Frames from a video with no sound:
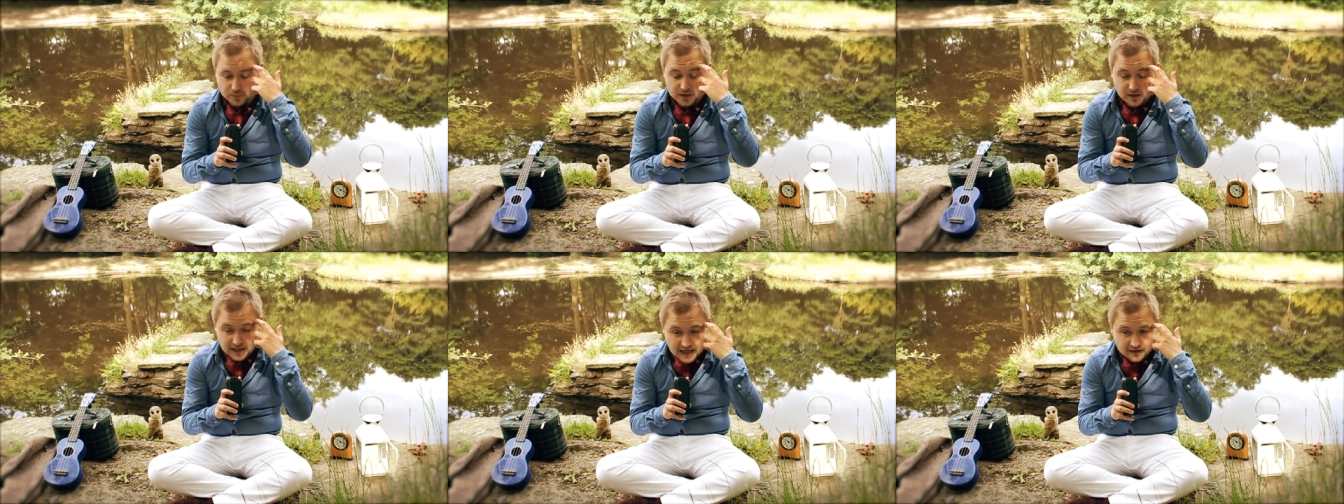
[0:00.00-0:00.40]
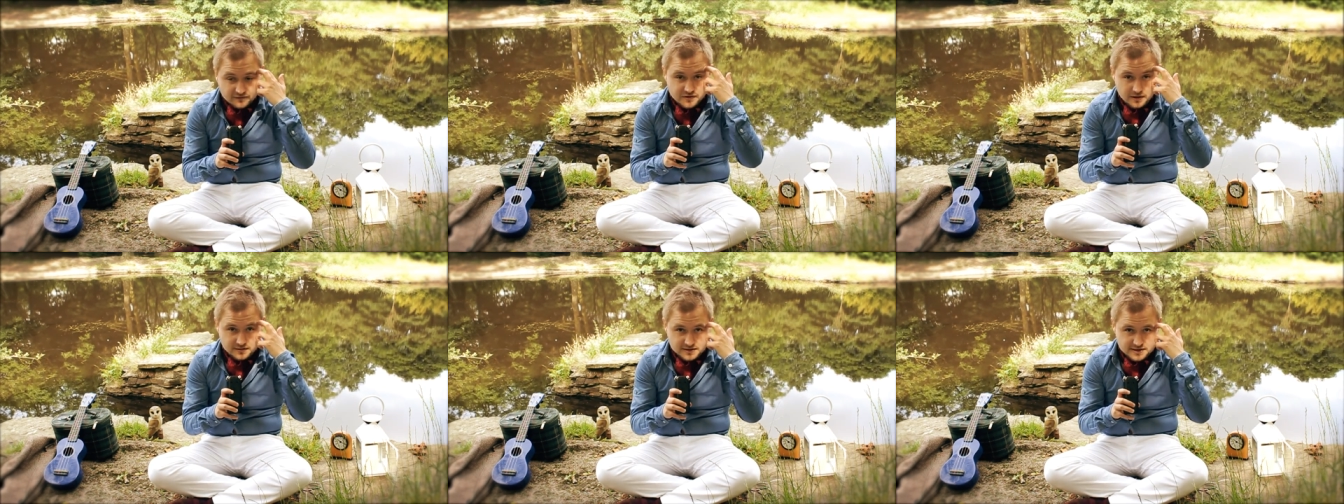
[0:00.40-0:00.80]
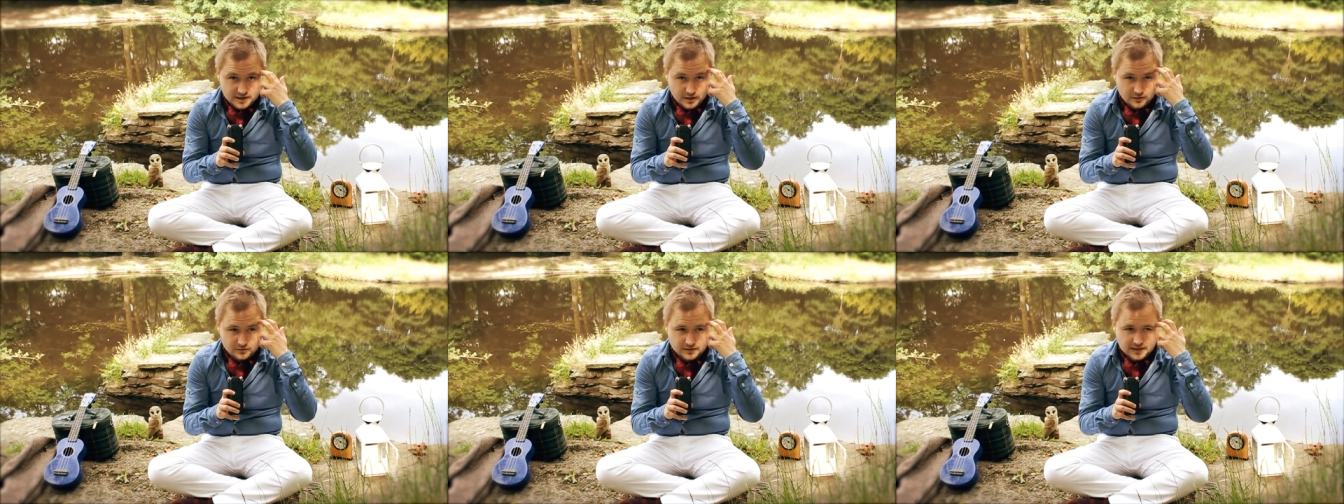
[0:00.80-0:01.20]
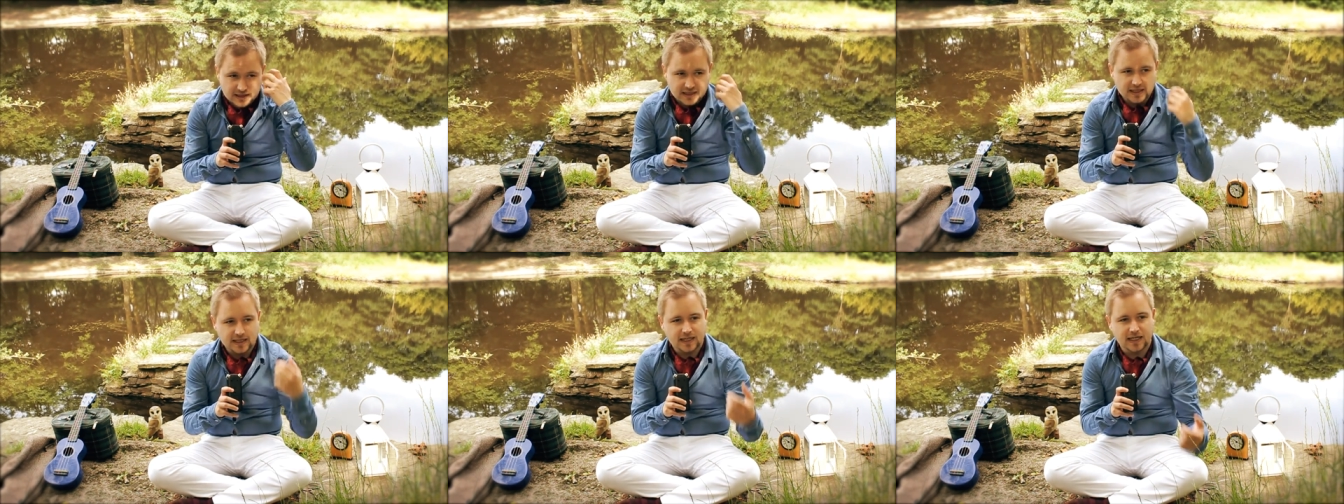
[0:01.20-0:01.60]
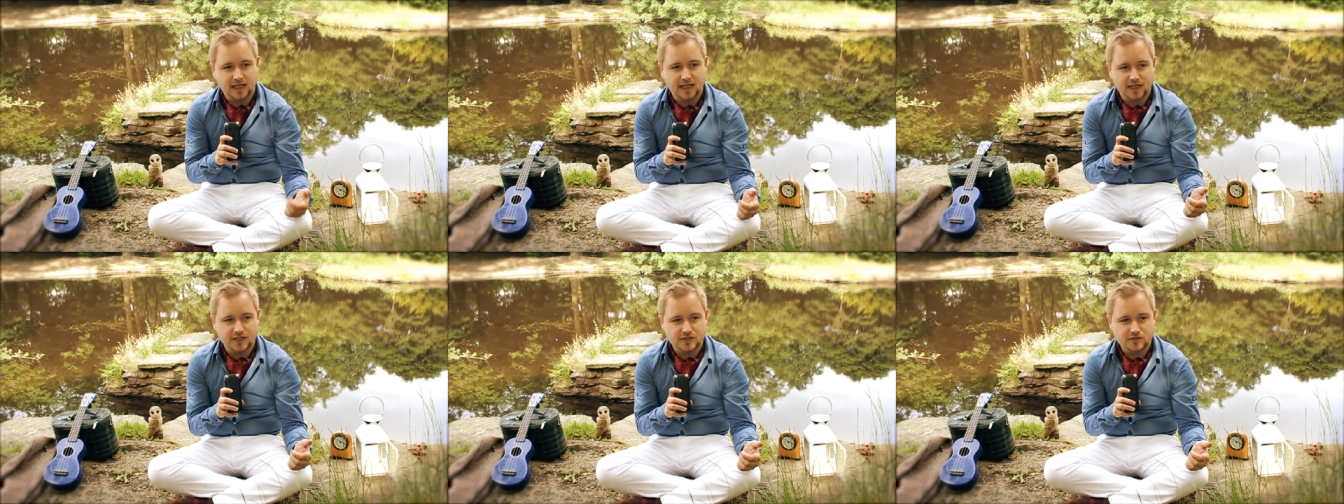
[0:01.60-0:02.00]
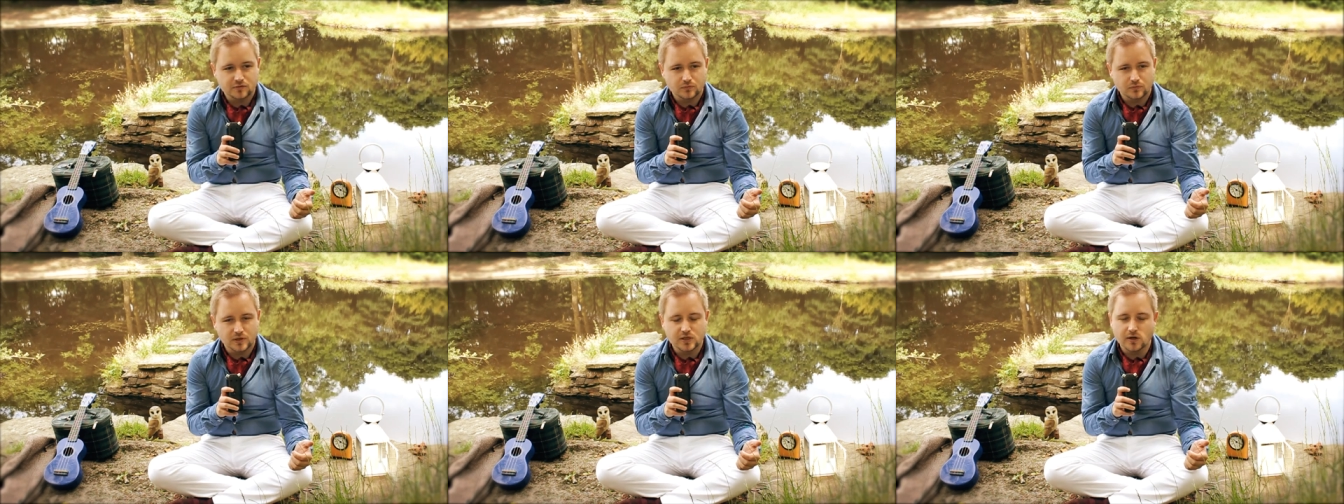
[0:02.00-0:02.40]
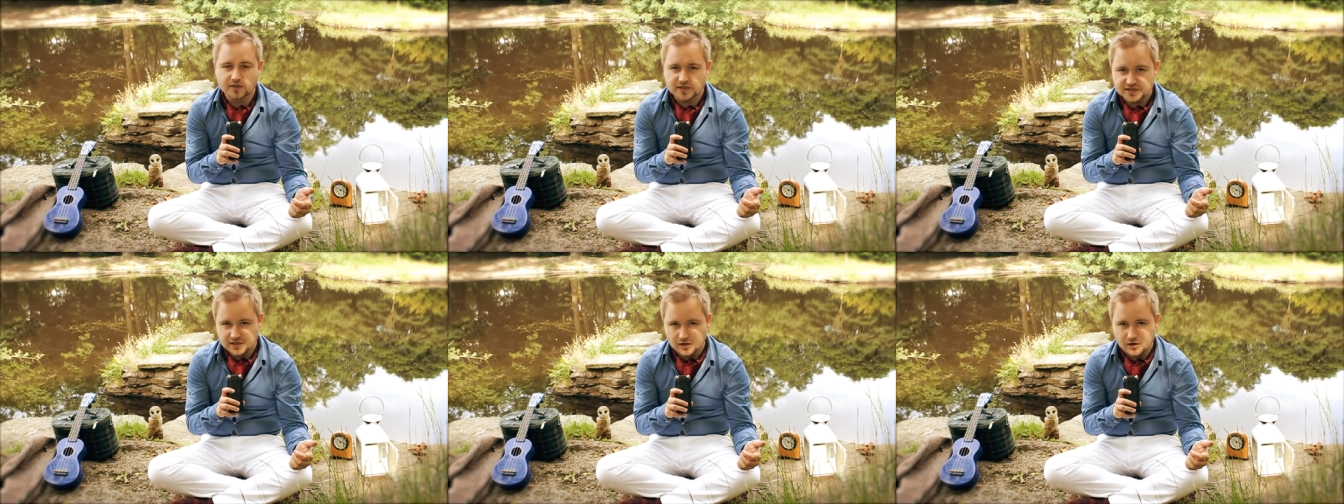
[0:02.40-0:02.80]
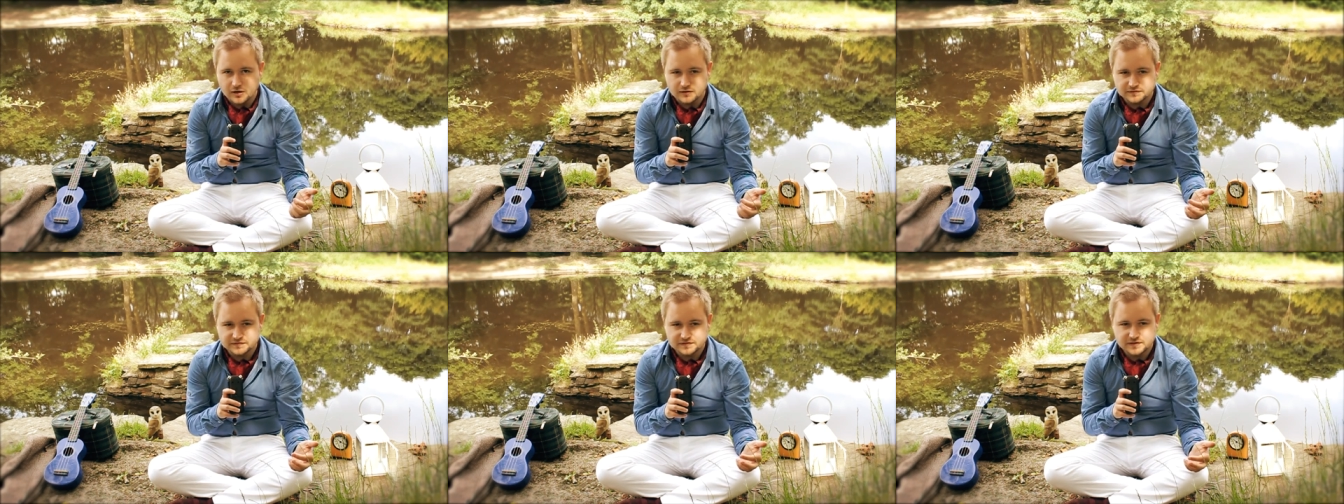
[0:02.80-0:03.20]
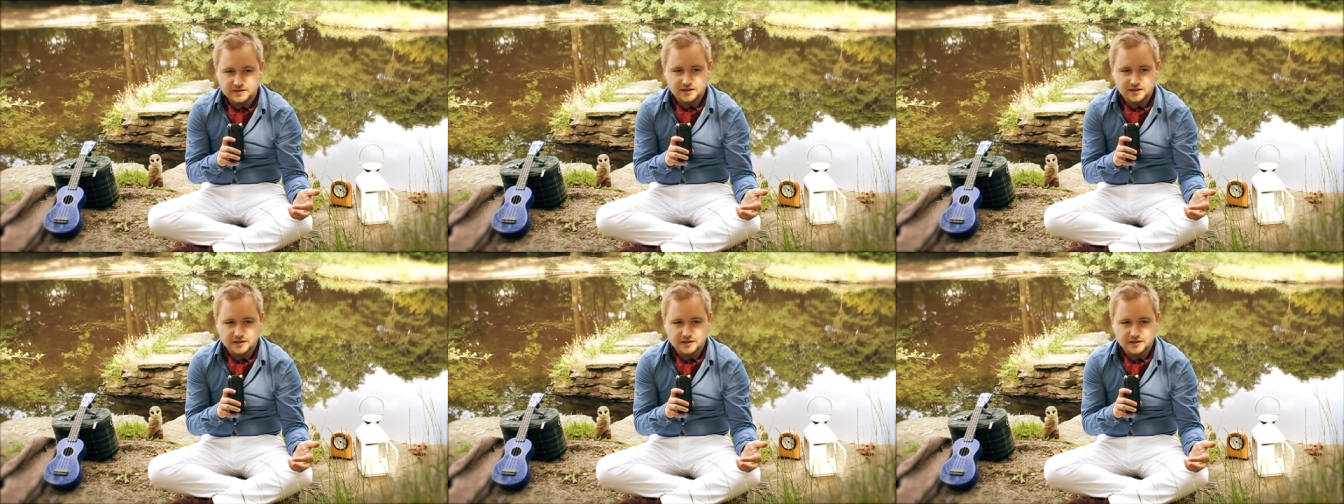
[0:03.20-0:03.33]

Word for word: But I have done so, and we're going to start off